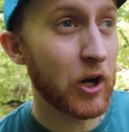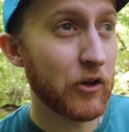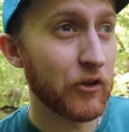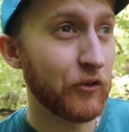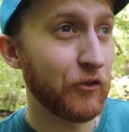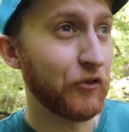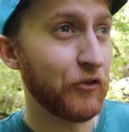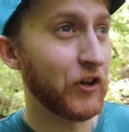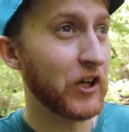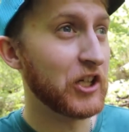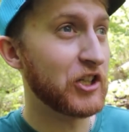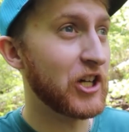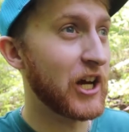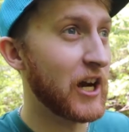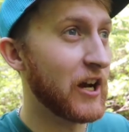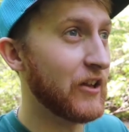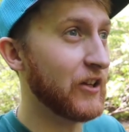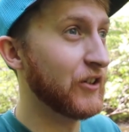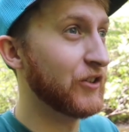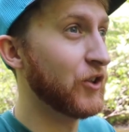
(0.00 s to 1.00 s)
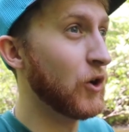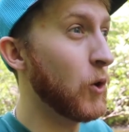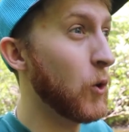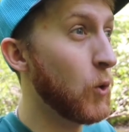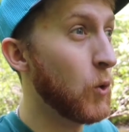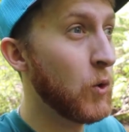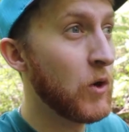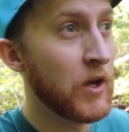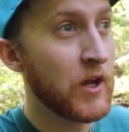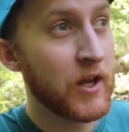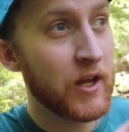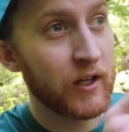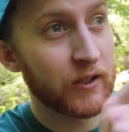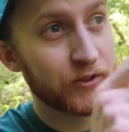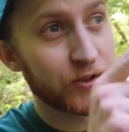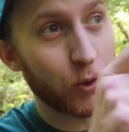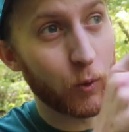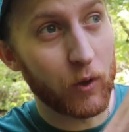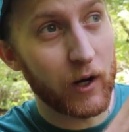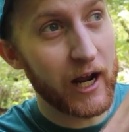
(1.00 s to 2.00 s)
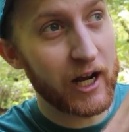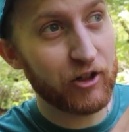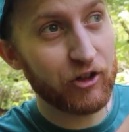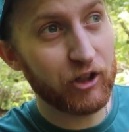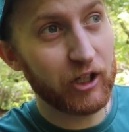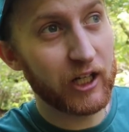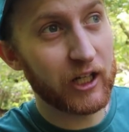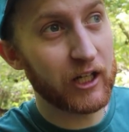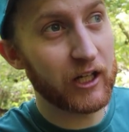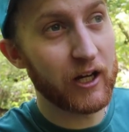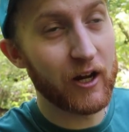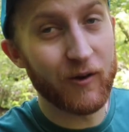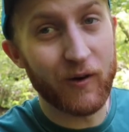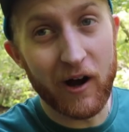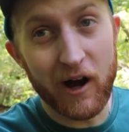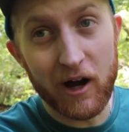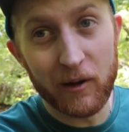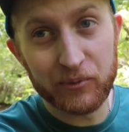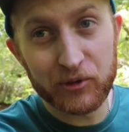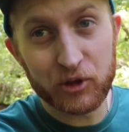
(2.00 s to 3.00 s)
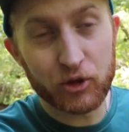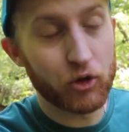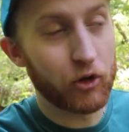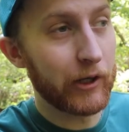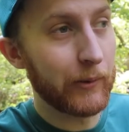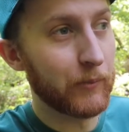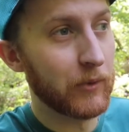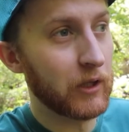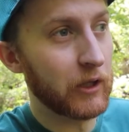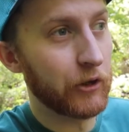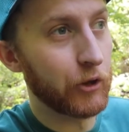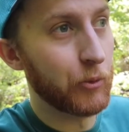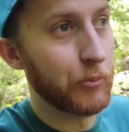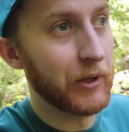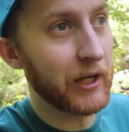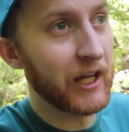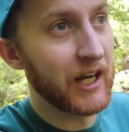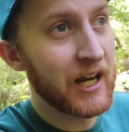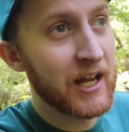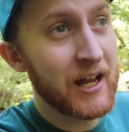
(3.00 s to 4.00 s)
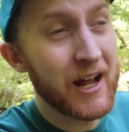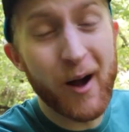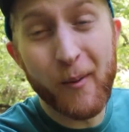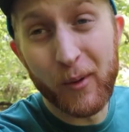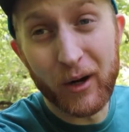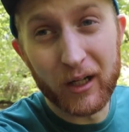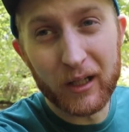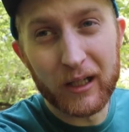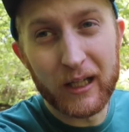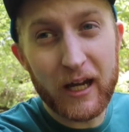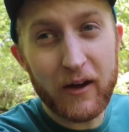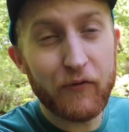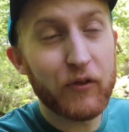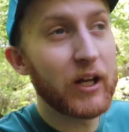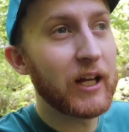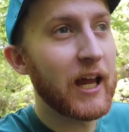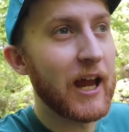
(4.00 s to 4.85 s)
all the fish out of this hole. So we're actually gonna go upstream a little bit. I'm gonna leave the